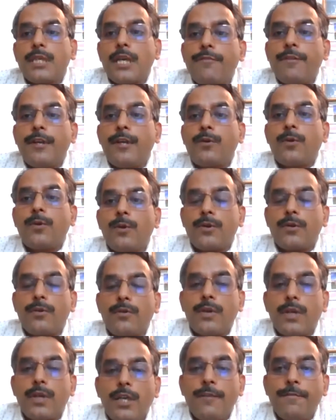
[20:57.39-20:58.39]
Every court,
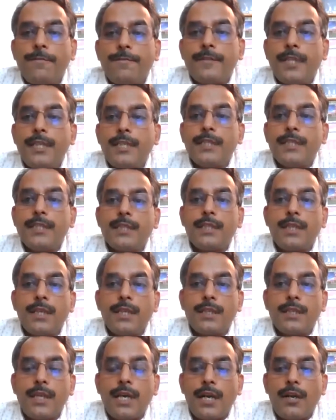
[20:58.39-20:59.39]
if
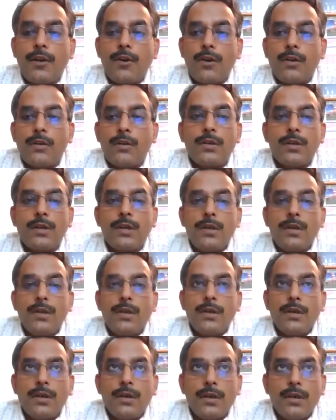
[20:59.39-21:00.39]
they are not
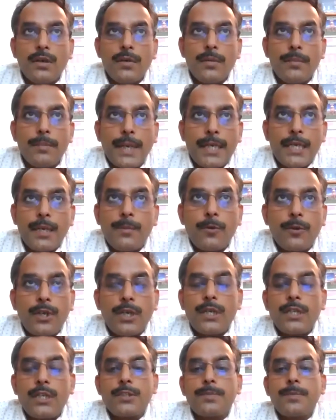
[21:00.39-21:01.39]

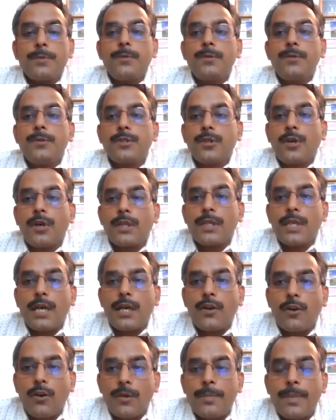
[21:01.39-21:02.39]
matrimonial disputes or they are
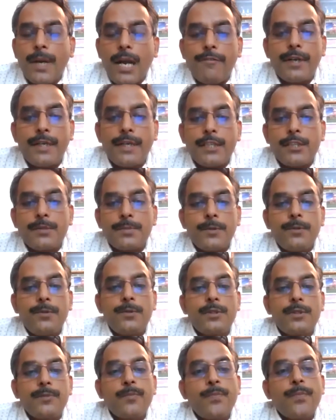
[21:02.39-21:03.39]
not private
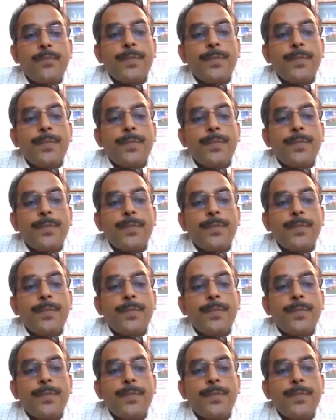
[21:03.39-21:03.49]
disputes,